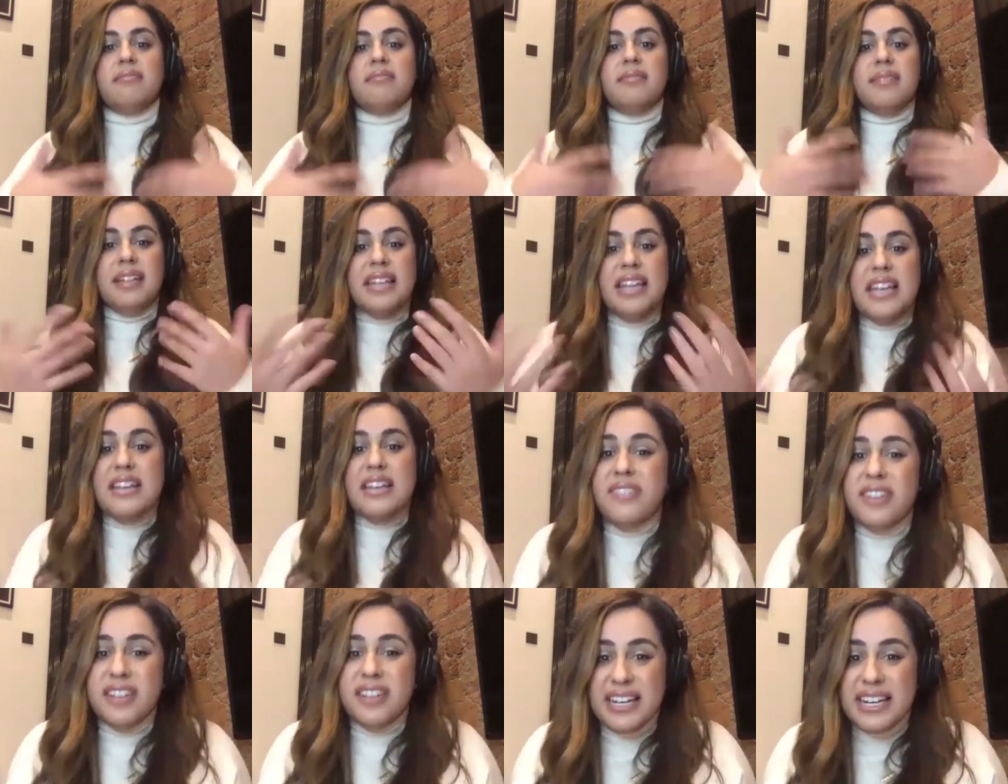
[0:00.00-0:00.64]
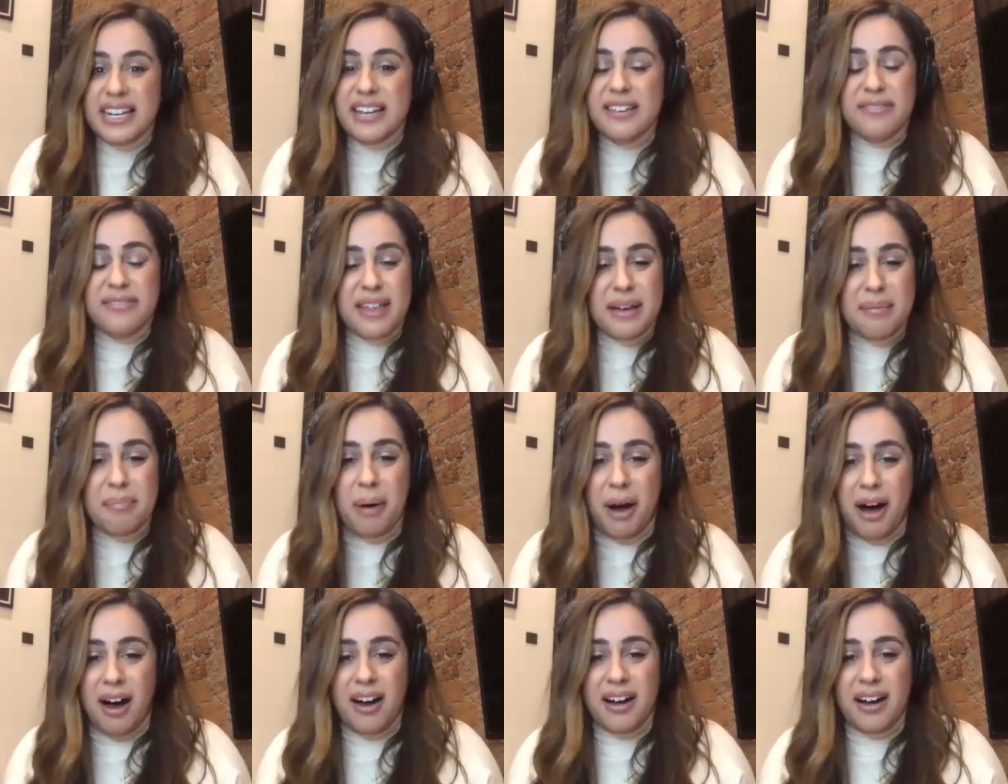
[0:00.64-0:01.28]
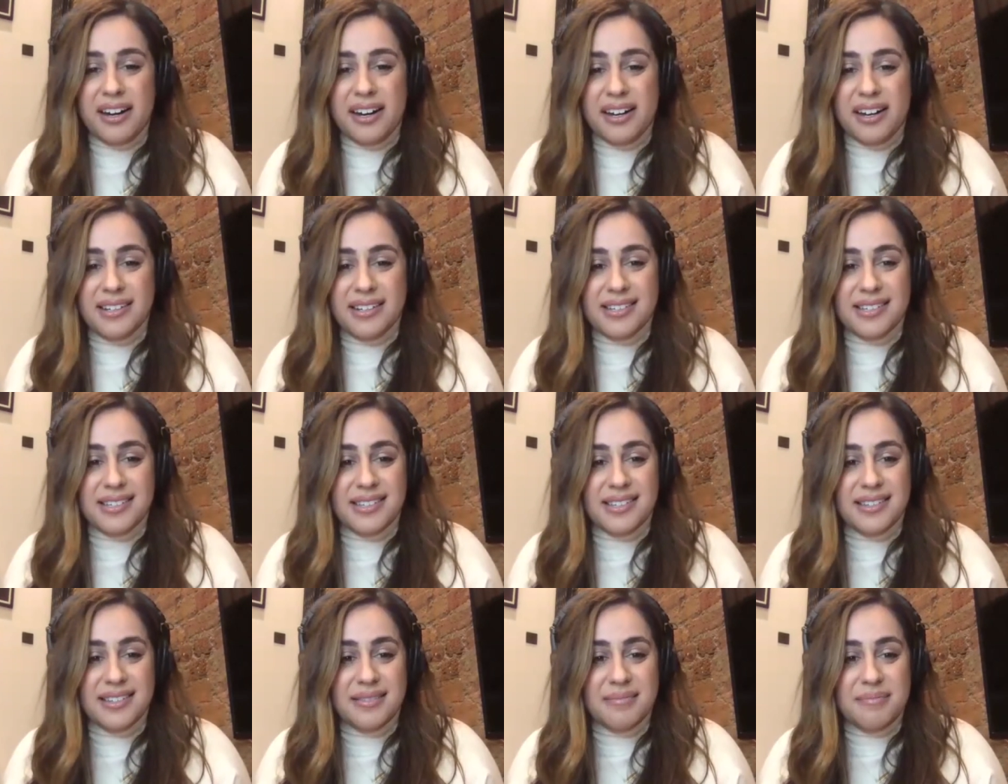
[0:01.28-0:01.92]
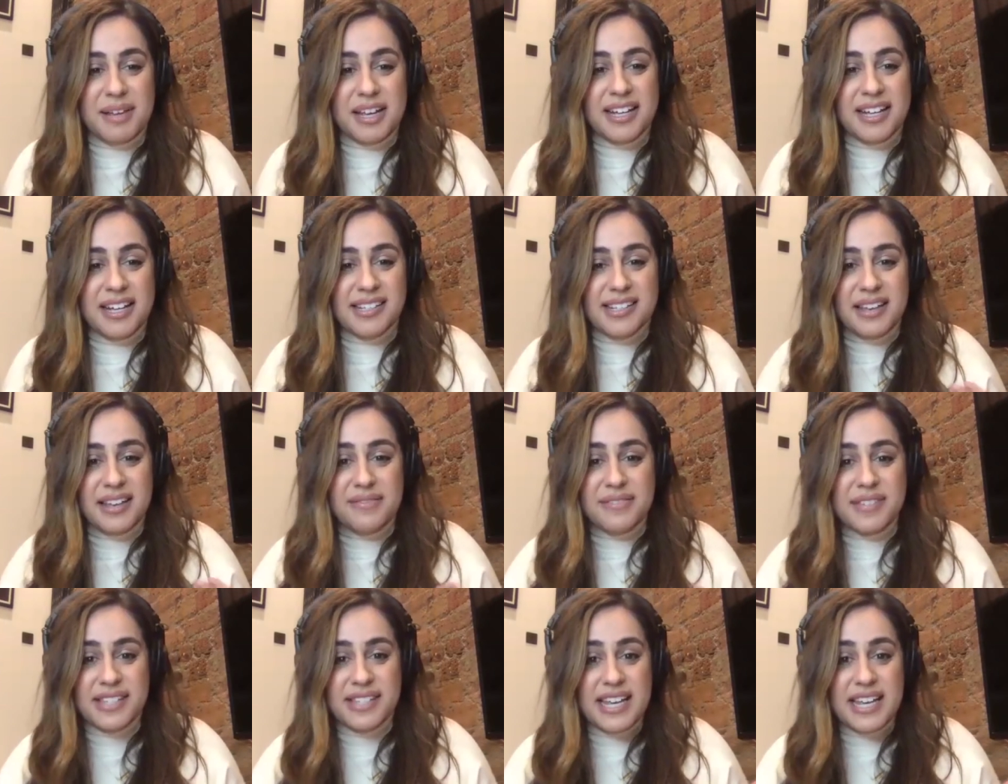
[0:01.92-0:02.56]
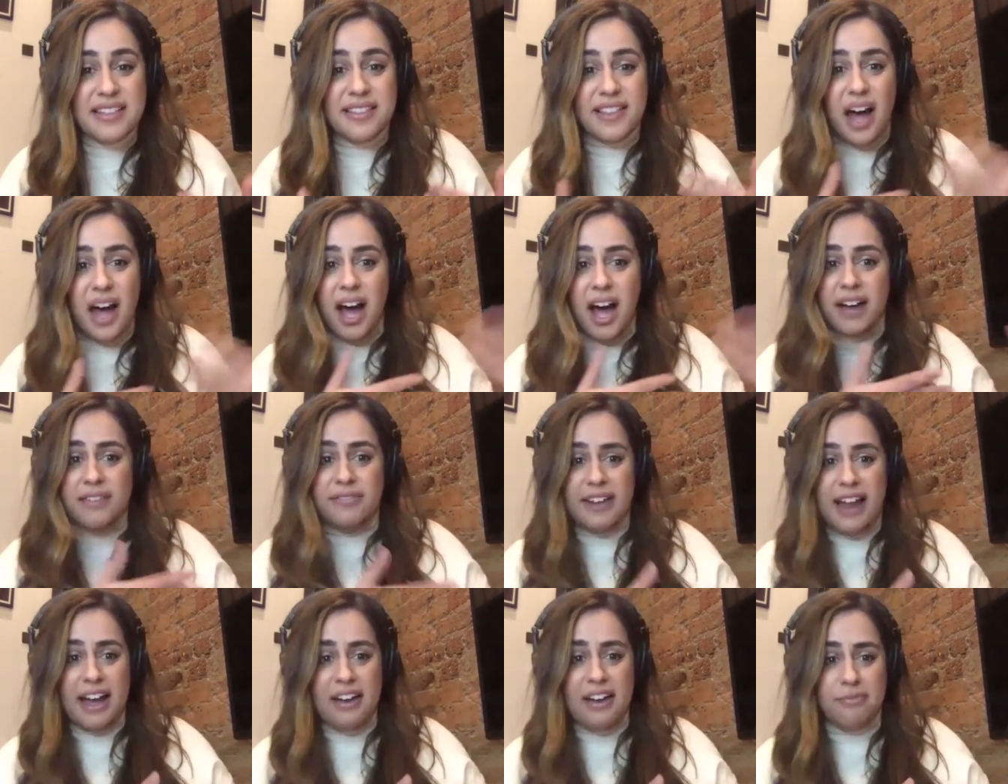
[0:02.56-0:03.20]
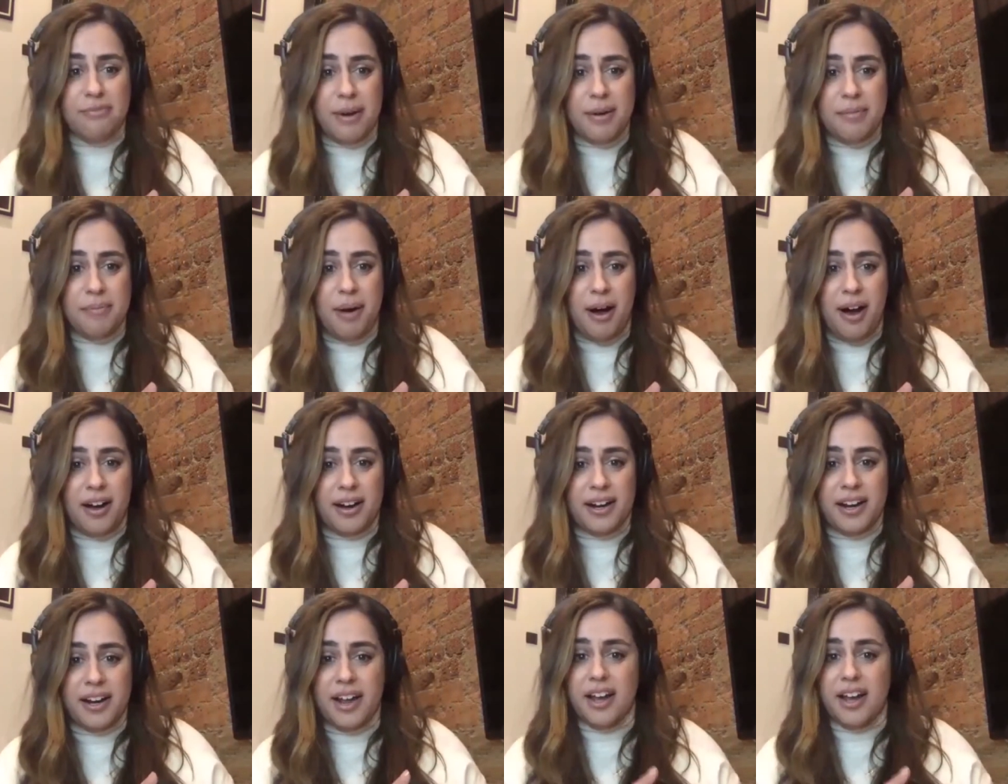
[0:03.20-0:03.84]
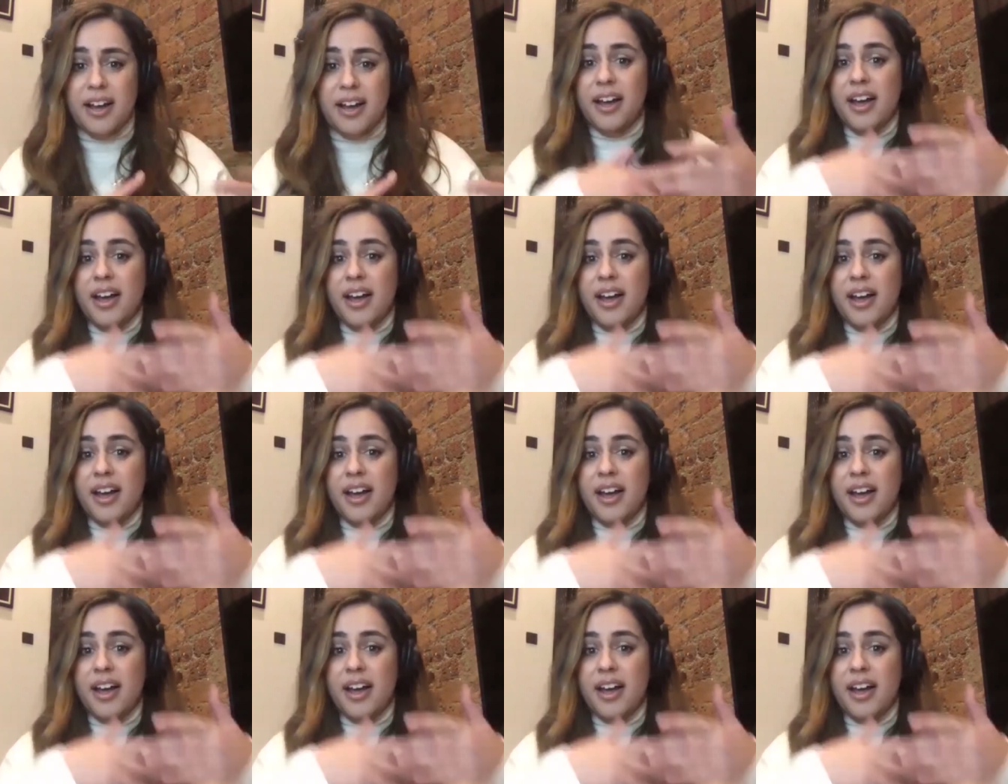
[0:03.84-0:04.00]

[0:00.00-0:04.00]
even leave their partners because they've seen that I've left my partner.